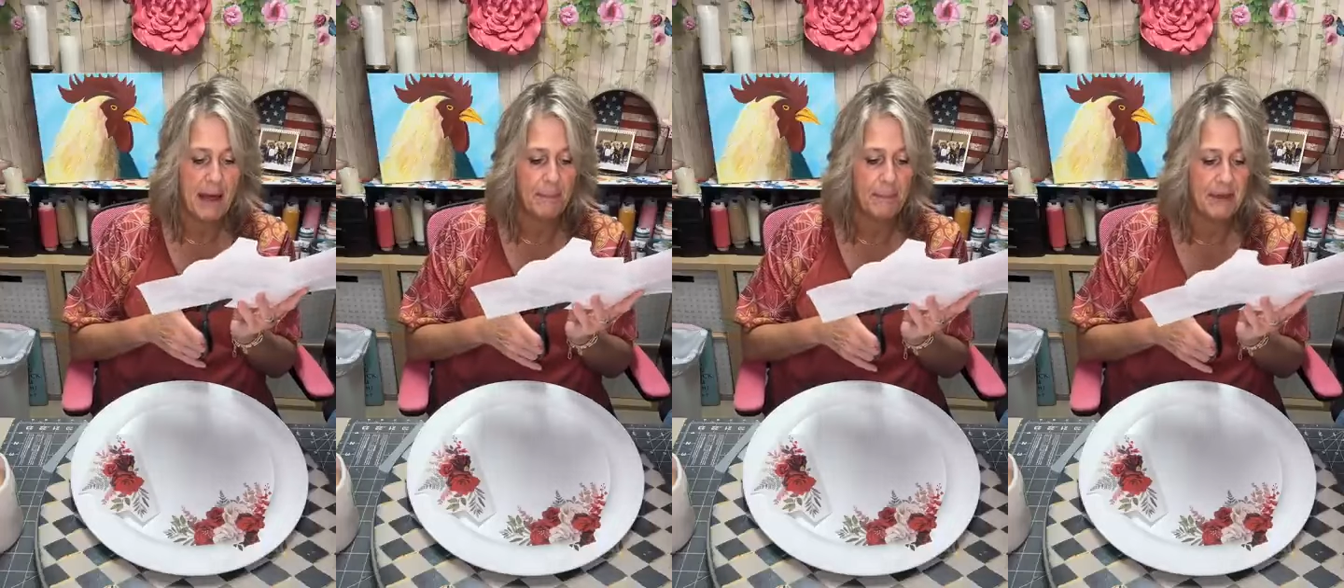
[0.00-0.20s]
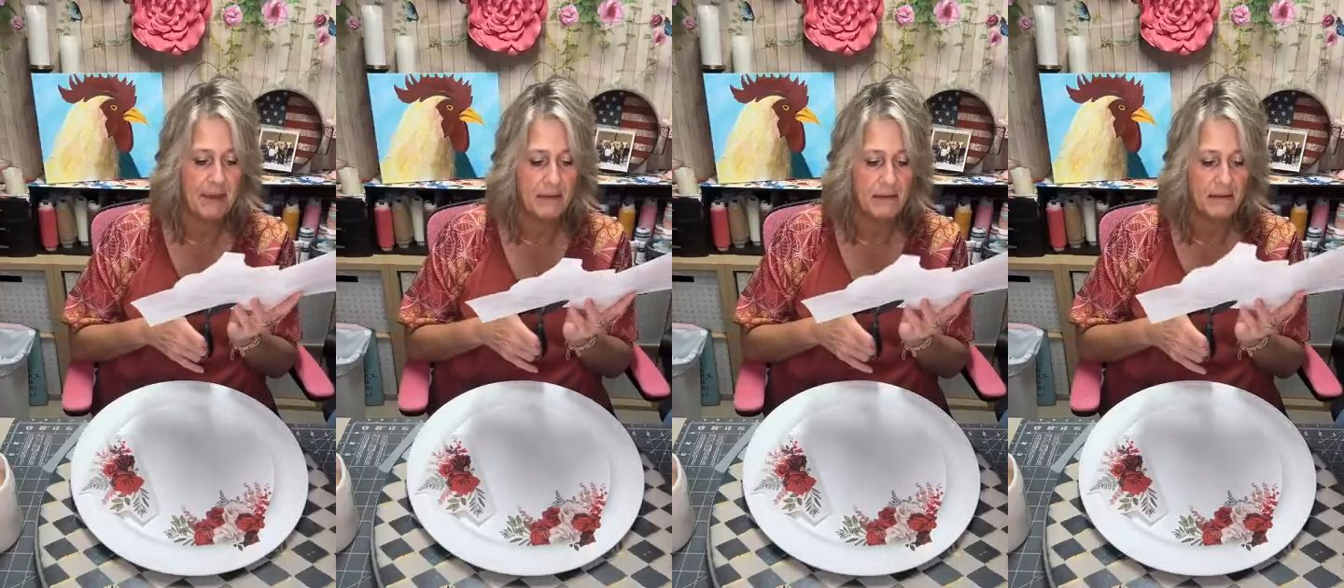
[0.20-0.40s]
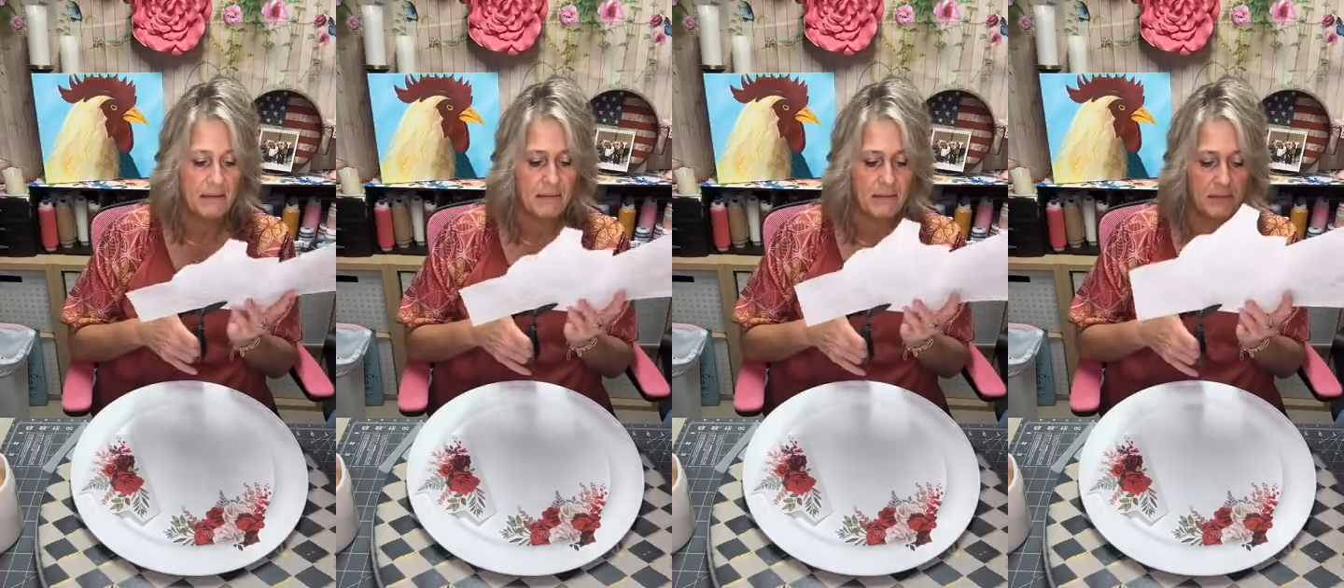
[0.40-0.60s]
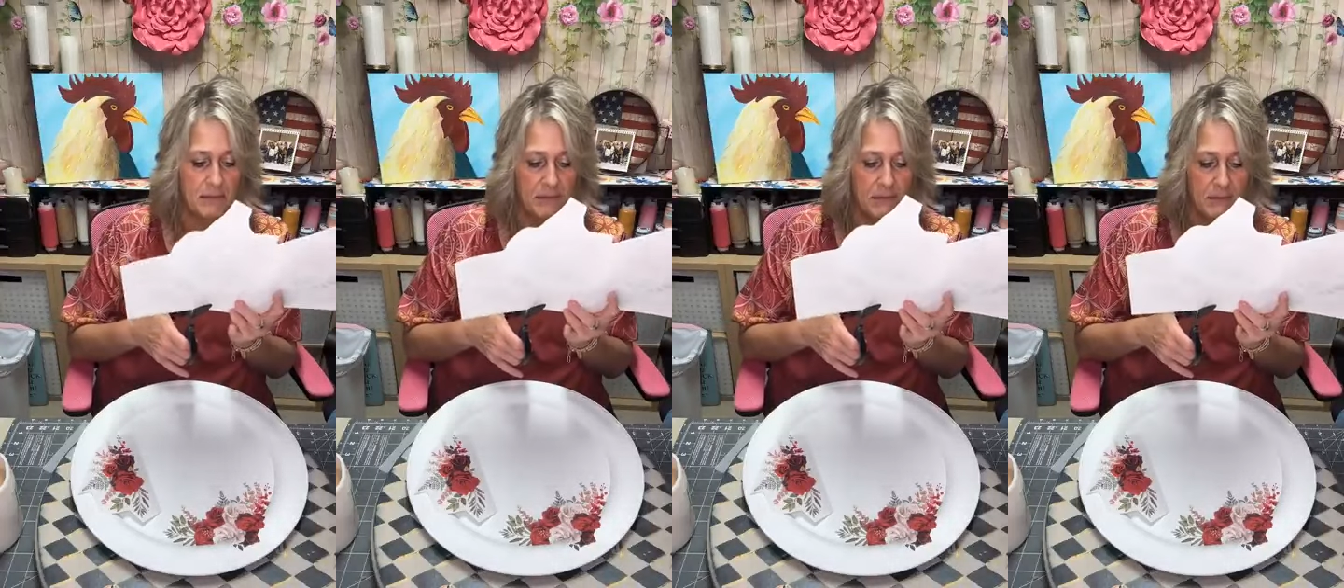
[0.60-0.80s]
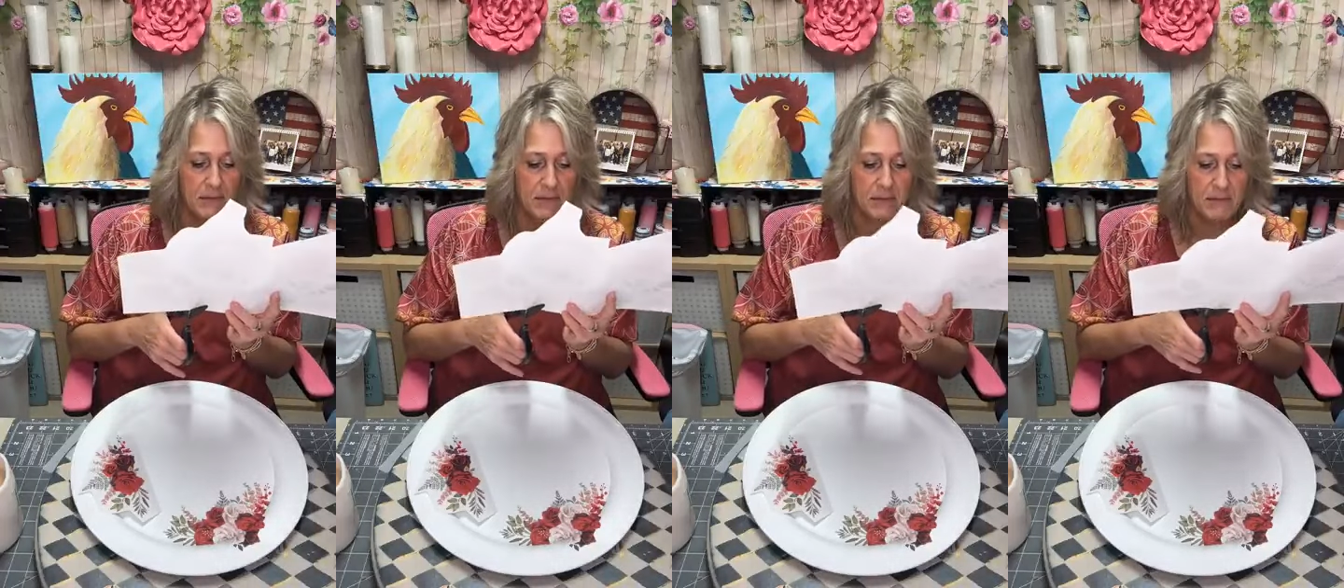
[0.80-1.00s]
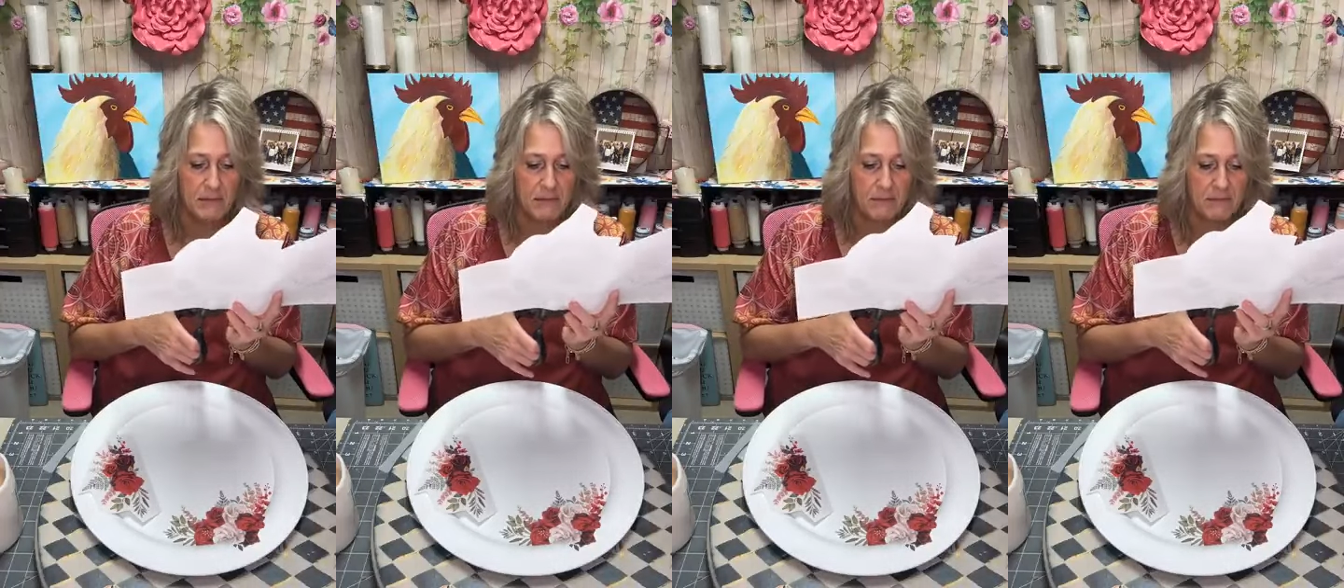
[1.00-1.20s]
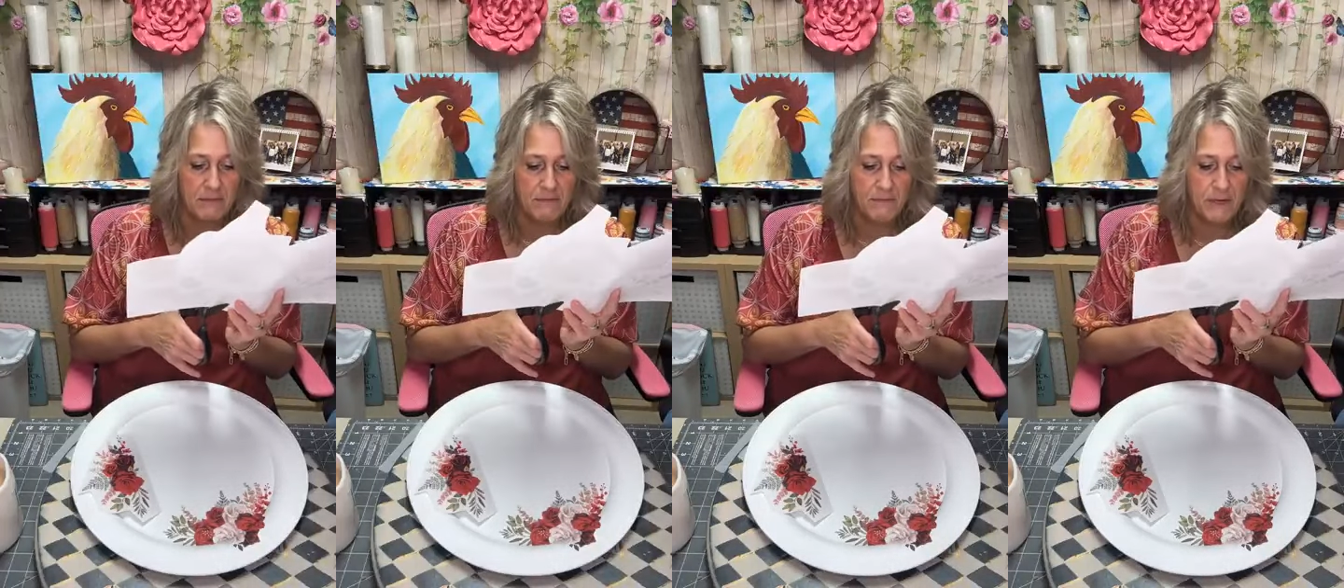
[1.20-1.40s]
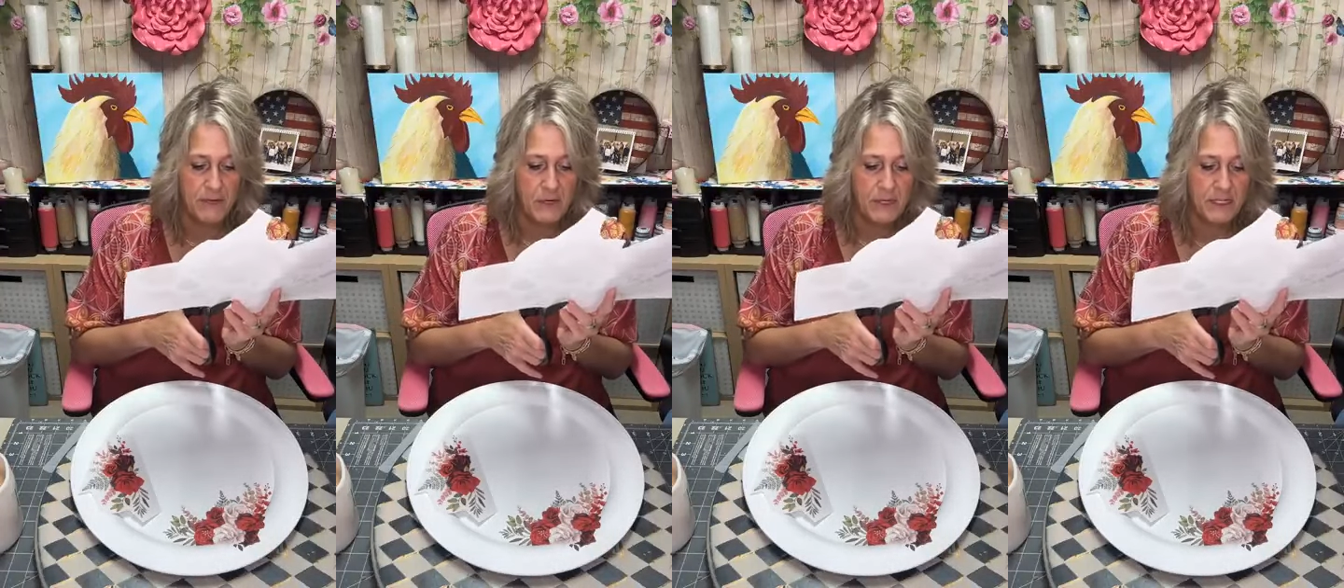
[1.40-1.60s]
me happy.
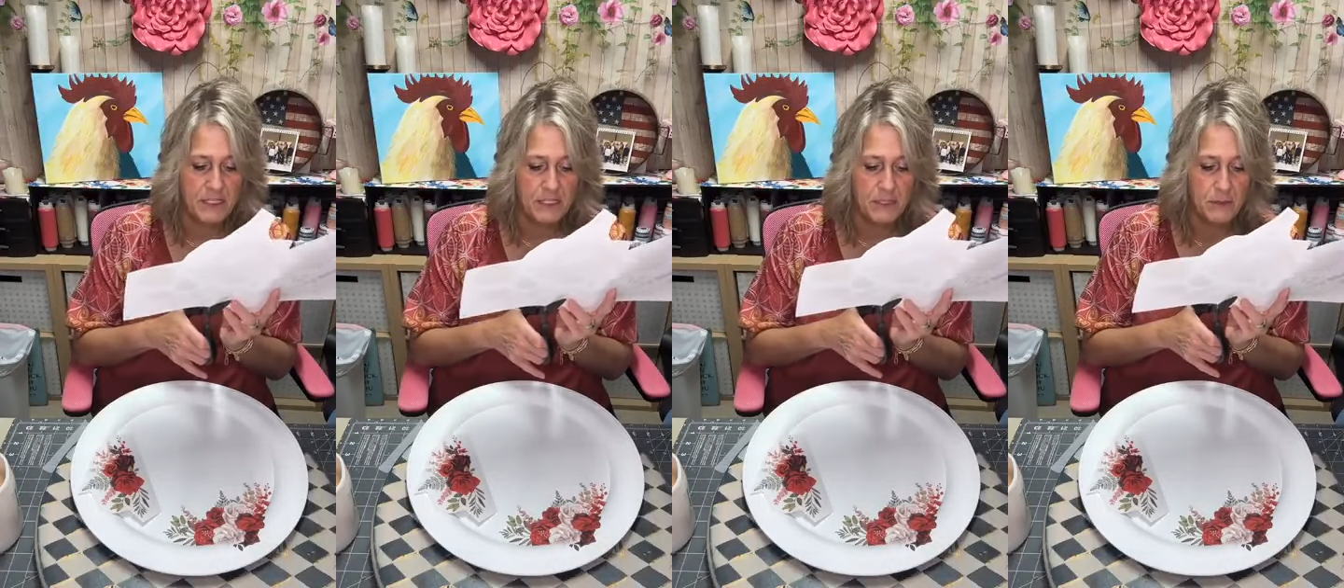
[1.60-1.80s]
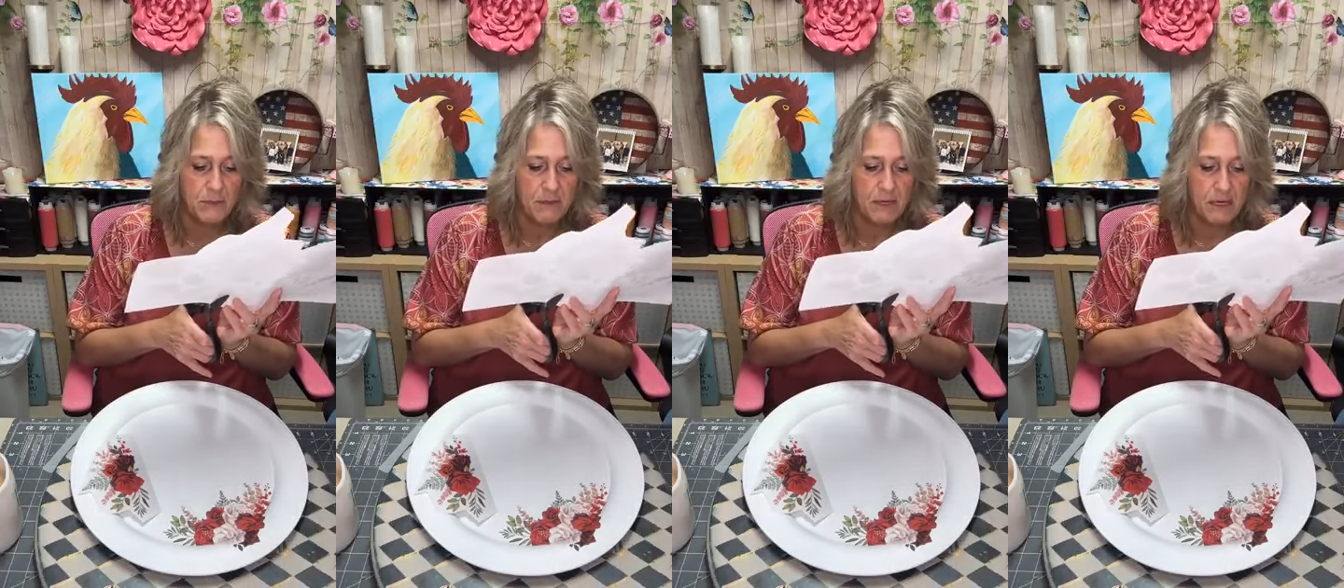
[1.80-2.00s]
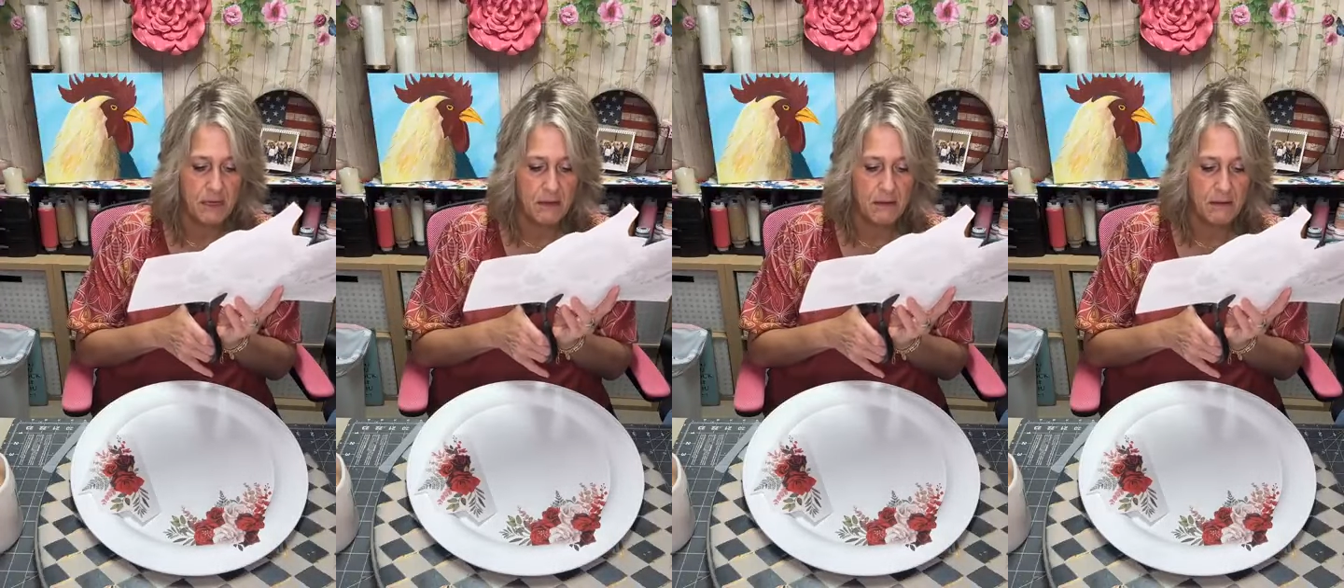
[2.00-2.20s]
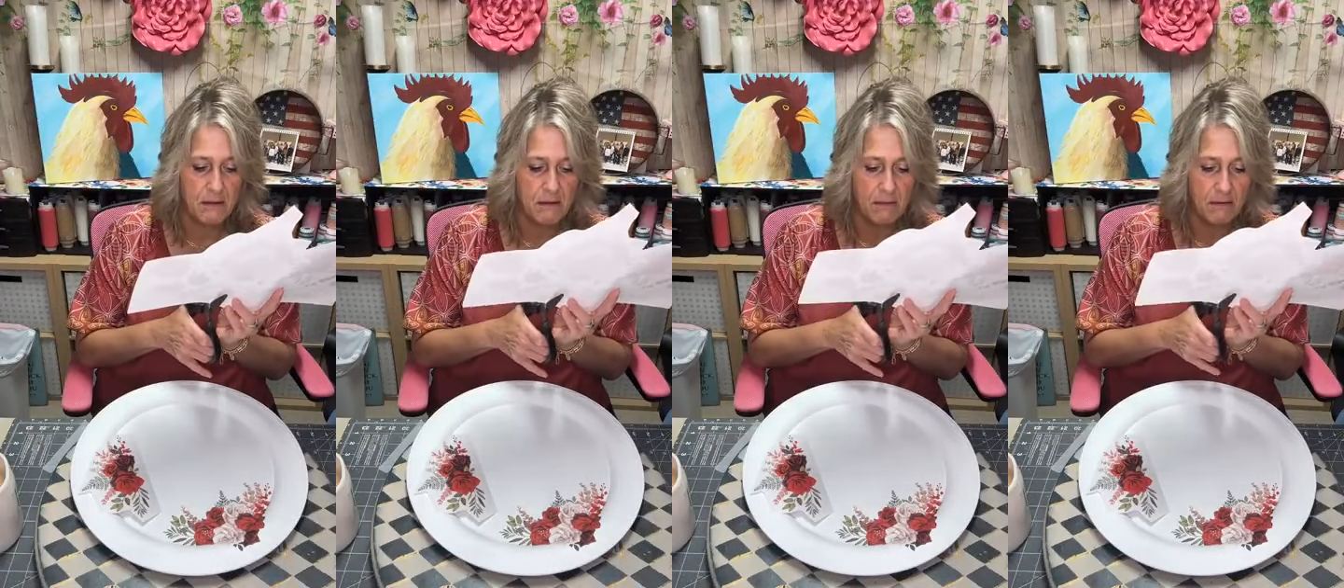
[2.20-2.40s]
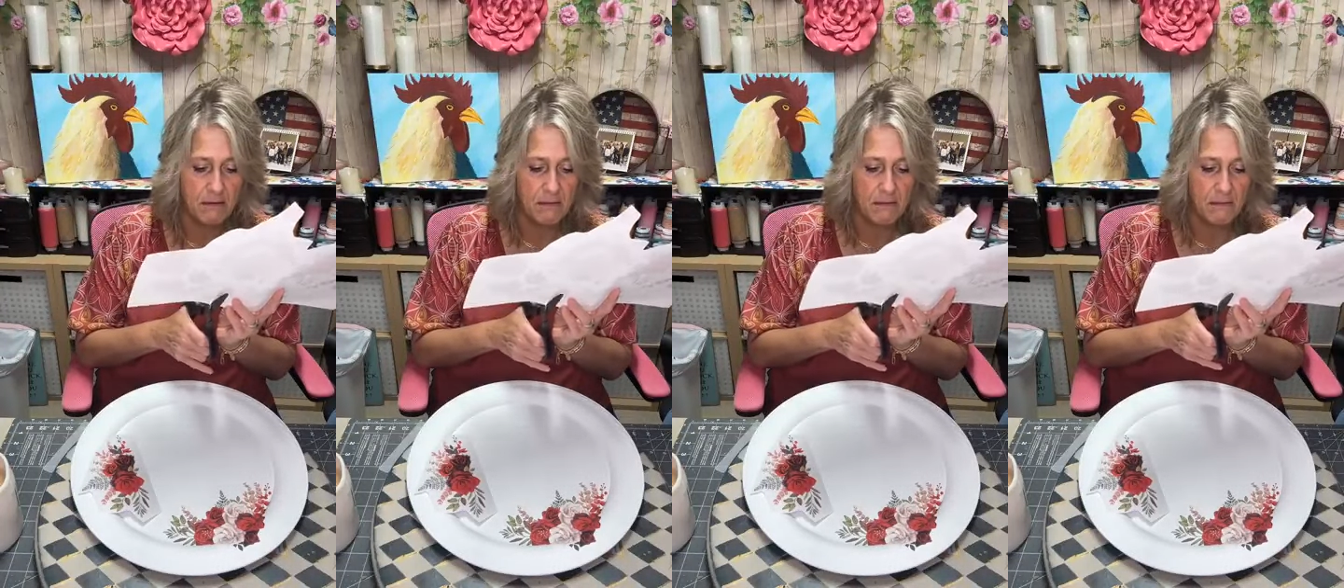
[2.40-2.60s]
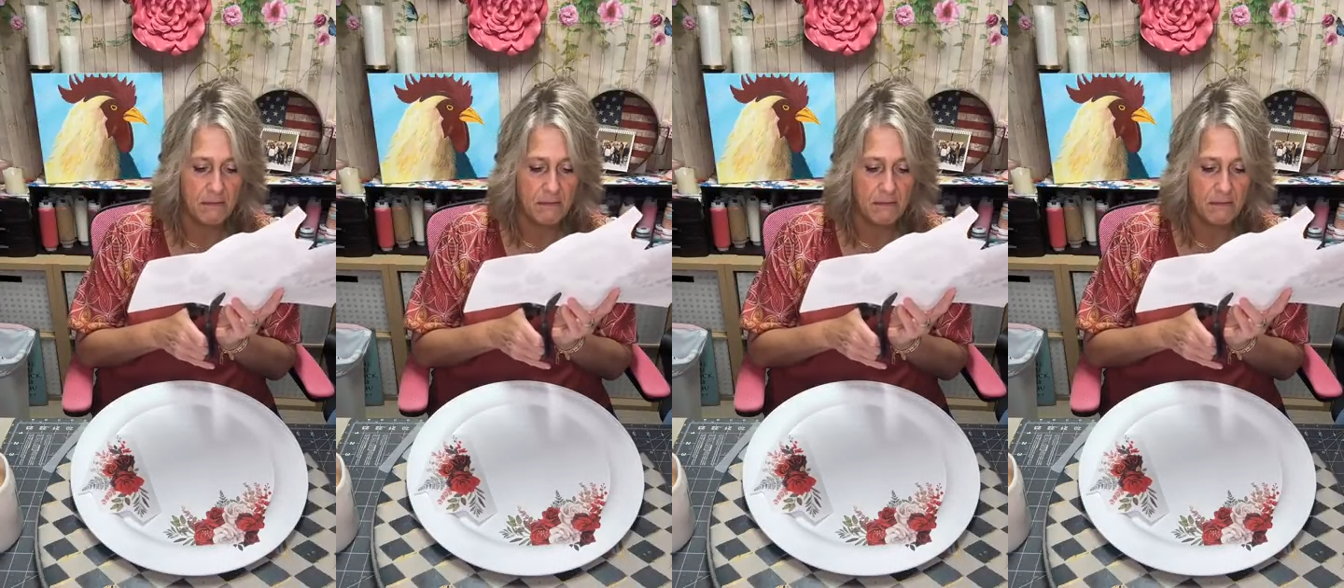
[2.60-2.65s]
Very soothing.